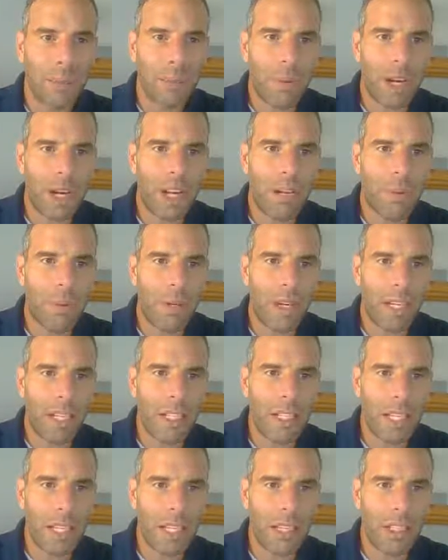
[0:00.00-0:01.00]
Now the
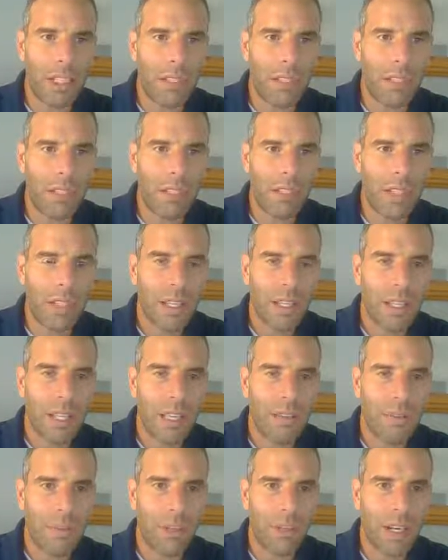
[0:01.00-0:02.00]
bottom rectangle,
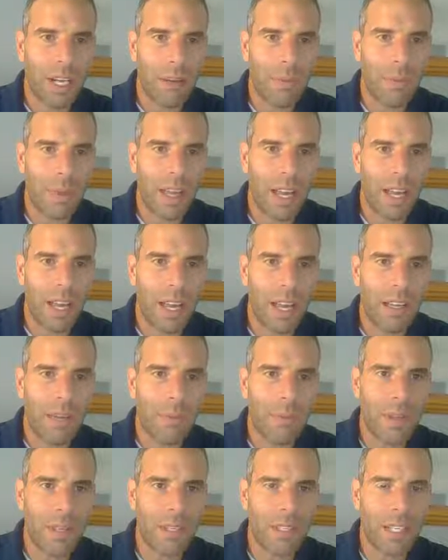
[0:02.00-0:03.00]
if you grab
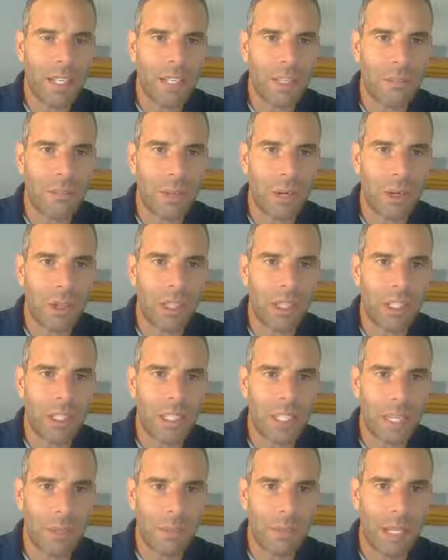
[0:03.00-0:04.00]
that, it does them
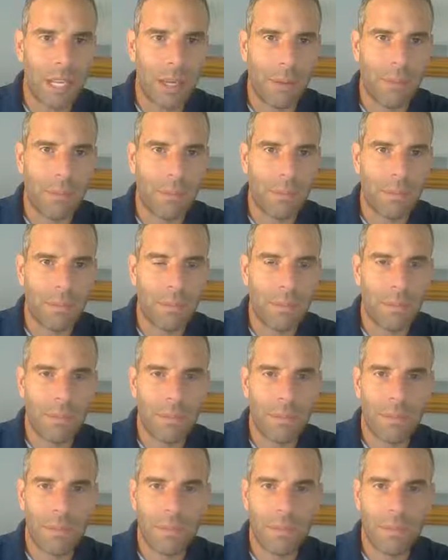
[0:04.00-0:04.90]
both at the same time.